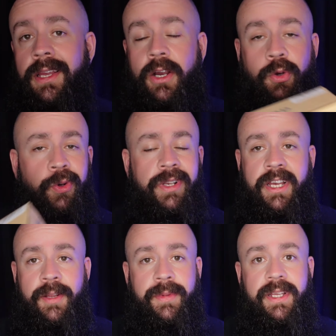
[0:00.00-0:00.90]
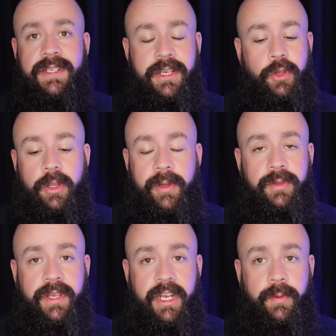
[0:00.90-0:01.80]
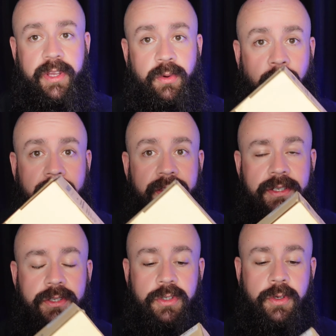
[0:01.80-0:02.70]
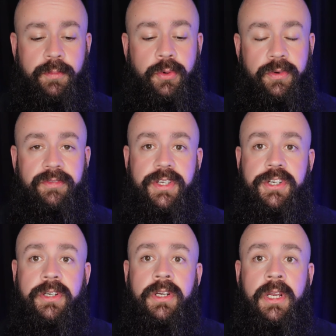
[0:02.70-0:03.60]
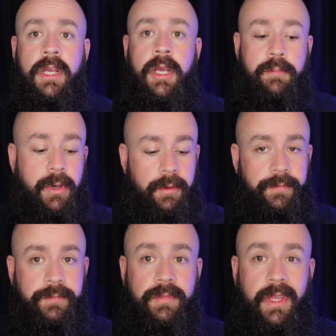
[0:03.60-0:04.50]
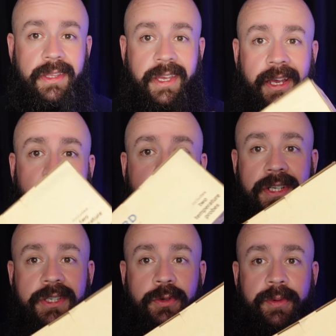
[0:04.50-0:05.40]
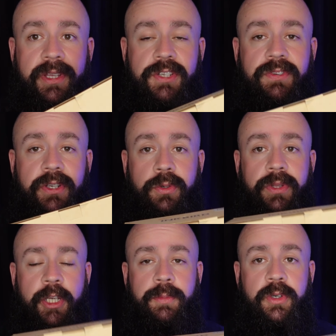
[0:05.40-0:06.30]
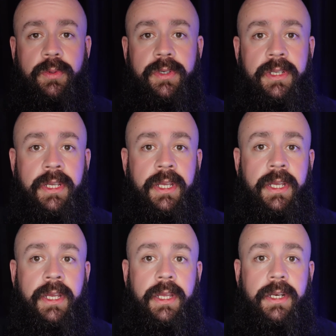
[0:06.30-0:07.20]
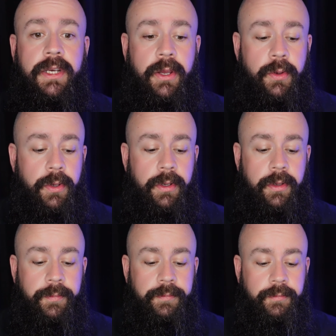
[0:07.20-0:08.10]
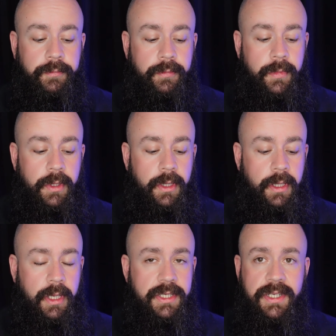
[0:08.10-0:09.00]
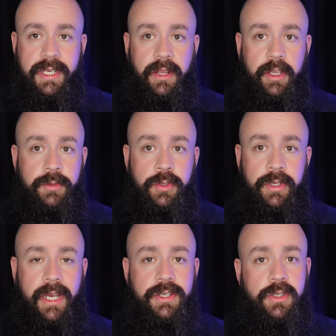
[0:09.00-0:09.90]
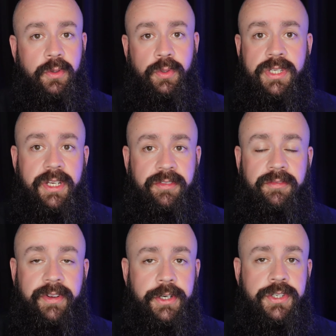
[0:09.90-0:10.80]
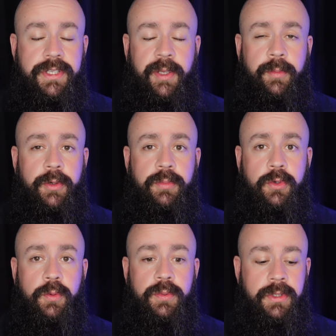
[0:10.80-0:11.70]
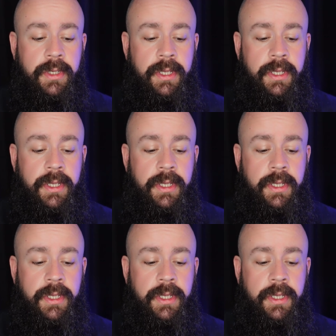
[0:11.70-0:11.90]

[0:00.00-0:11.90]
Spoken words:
I'll go into that in a minute and tell you all about it anyway and why this is such an important feature. But yeah, this is going to be this video with the Inkbird one. Now, it's entirely up to you guys. There's loads of different versions of the Inkbird probes.